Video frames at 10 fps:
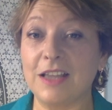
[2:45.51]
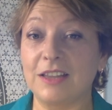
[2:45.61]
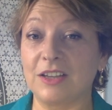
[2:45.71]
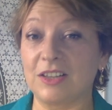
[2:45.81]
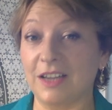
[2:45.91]

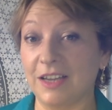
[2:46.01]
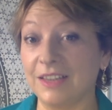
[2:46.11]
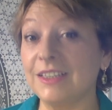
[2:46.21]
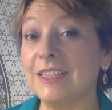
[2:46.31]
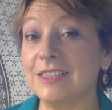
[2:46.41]
The
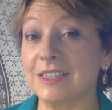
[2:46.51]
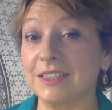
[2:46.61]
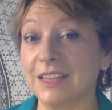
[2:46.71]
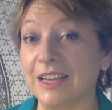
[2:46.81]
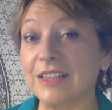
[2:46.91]
client is
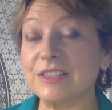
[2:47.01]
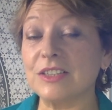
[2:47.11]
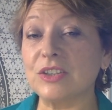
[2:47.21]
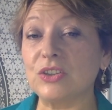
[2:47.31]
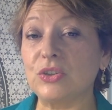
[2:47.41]

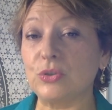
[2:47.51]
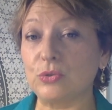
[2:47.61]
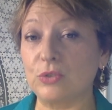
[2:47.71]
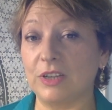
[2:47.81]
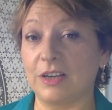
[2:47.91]
connecting
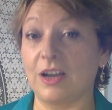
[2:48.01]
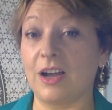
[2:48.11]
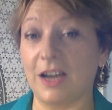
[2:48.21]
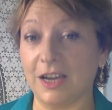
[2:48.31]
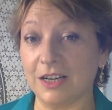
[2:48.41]
to their
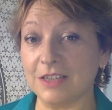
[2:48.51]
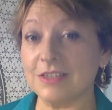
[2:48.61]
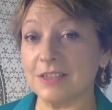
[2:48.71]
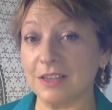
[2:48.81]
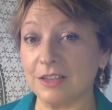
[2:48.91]
higher
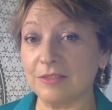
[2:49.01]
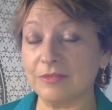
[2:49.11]
self